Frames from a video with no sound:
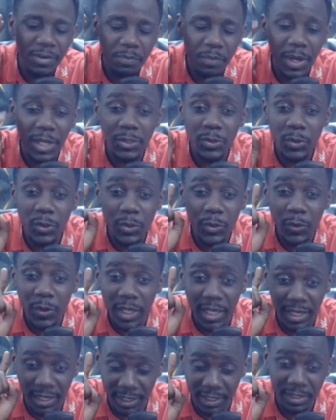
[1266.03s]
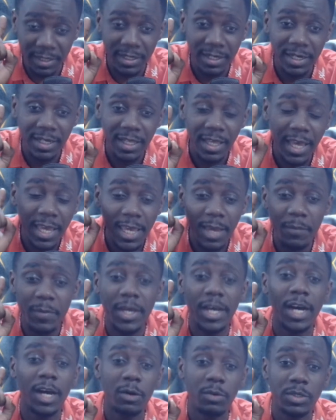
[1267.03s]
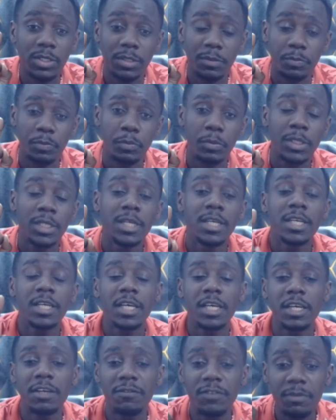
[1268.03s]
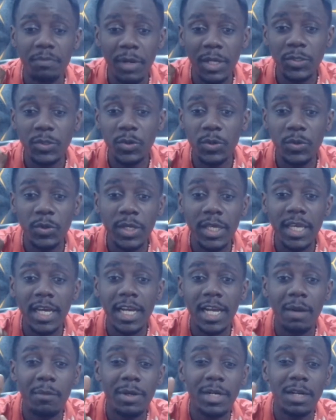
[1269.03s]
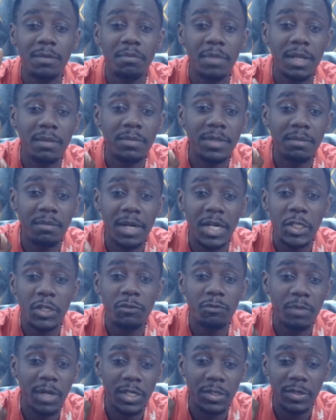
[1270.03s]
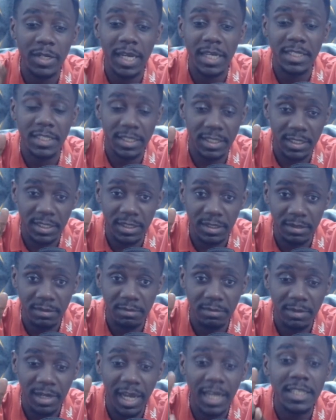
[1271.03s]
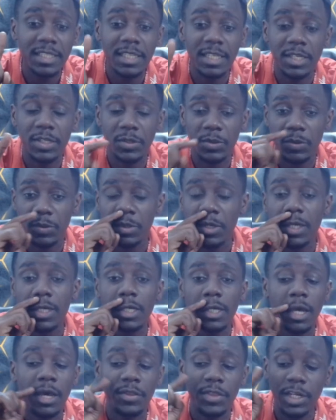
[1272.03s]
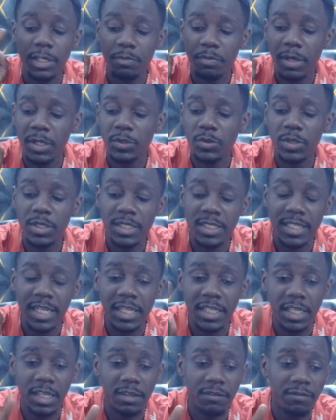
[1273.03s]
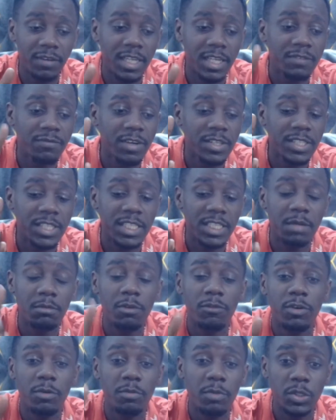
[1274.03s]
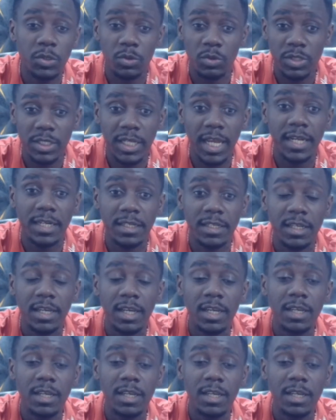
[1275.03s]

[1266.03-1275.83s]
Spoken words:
person you hear me out, every person you hear come out and blame the manager of Man United, I tell you, that person is naive as far as this game of football is concerned.